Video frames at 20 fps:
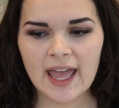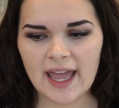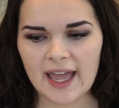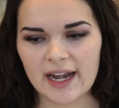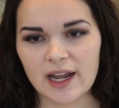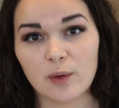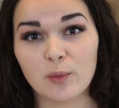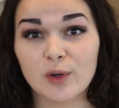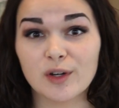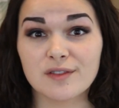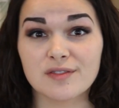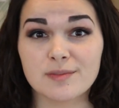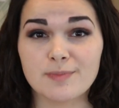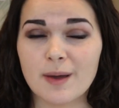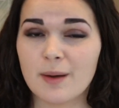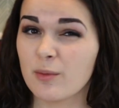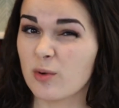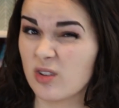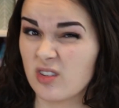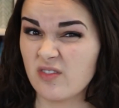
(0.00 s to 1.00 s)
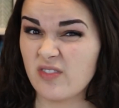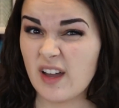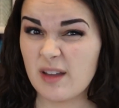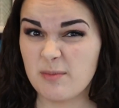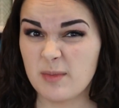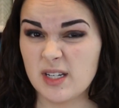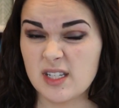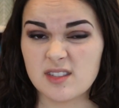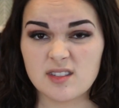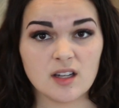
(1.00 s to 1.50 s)
and I would have spent more than 5
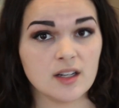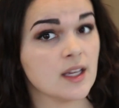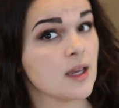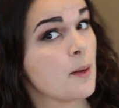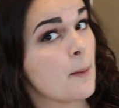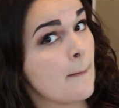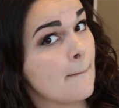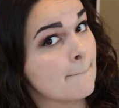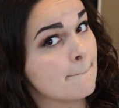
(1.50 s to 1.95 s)
minutes on it.